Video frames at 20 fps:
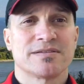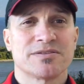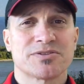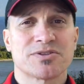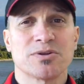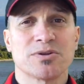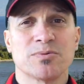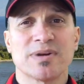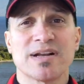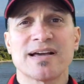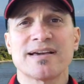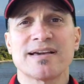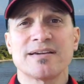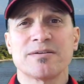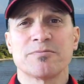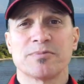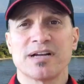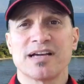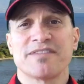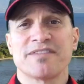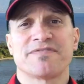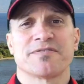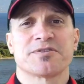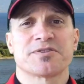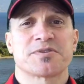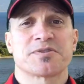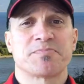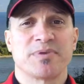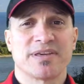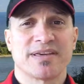So when I
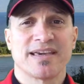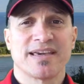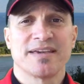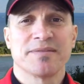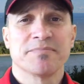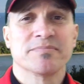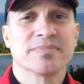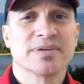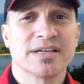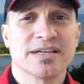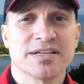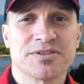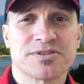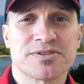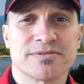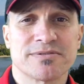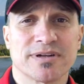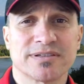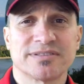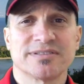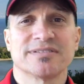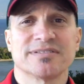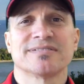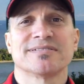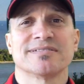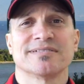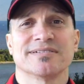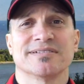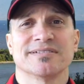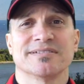first became an instructor
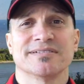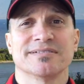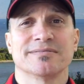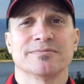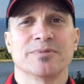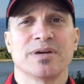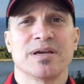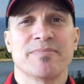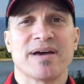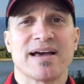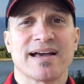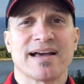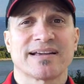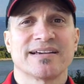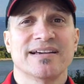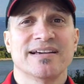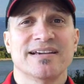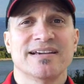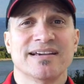way back,